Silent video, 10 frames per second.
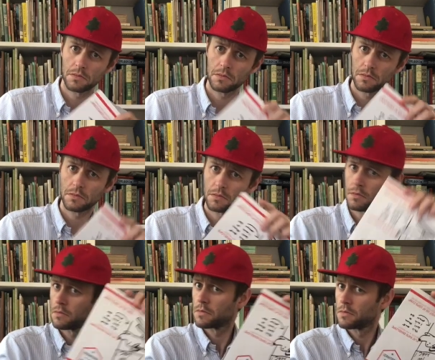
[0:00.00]

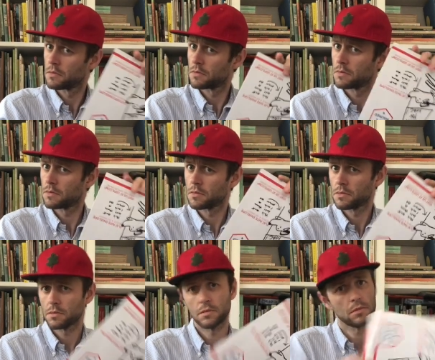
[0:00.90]

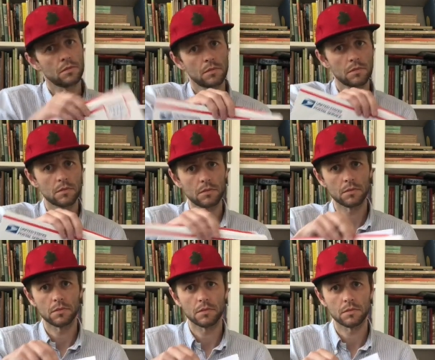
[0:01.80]

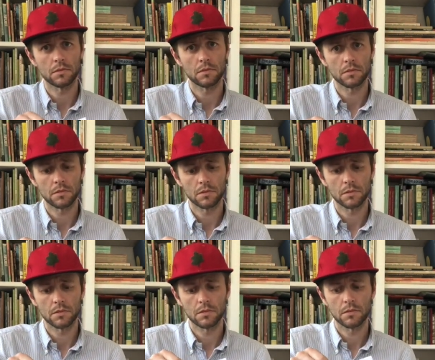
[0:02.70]

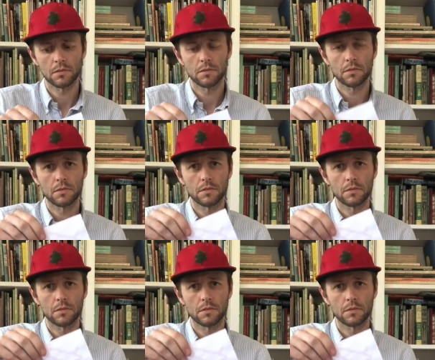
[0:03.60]
(no one is talking)